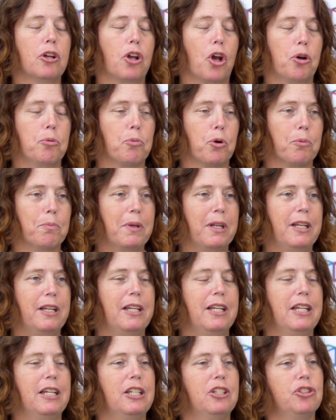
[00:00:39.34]

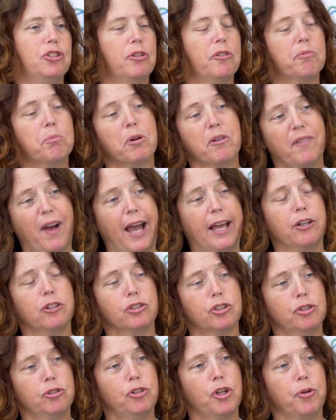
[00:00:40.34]
comorbidities, you have
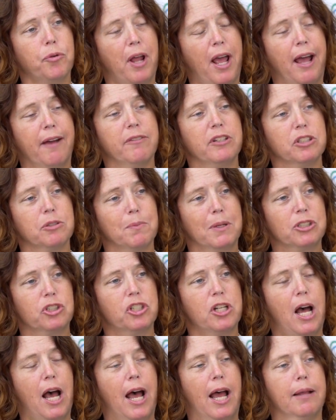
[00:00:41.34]
providers who don't have as
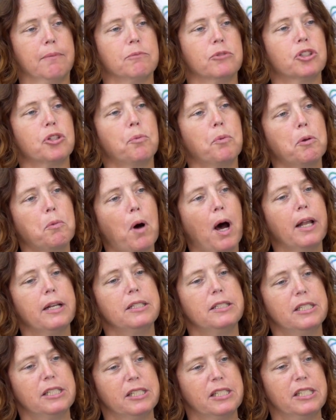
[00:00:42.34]
much time. So we
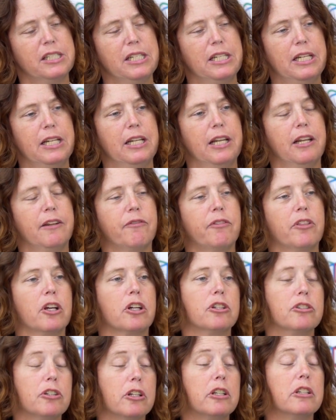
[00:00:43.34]
wanted to see if the
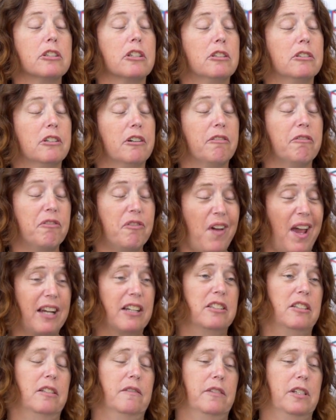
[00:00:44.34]
clinical
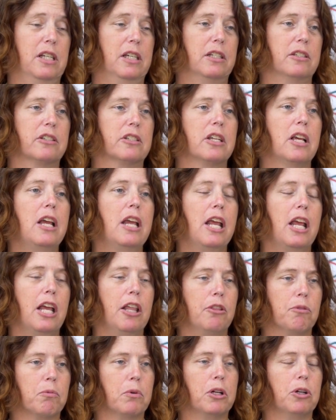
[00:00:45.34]
effectiveness
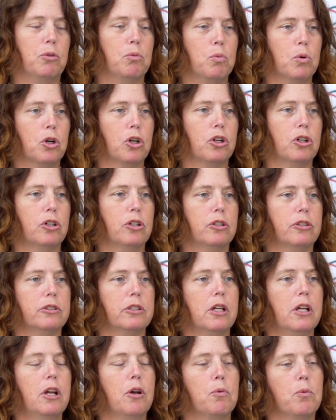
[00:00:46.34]
in the real
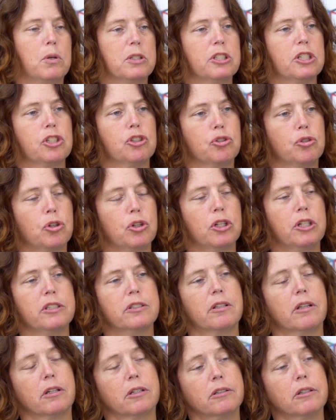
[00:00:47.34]
world was as good
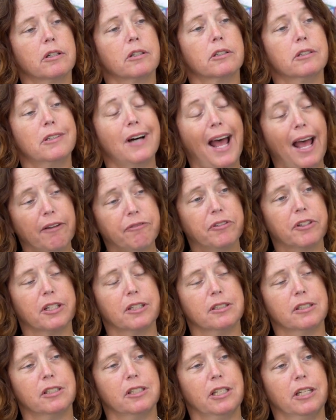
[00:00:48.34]
as the clinical
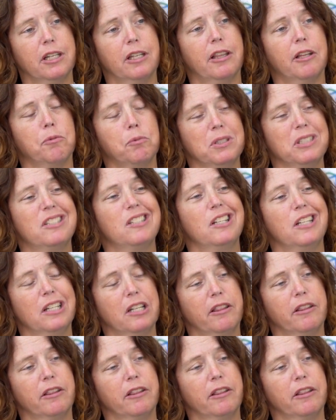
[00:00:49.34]
efficacy that we'd seen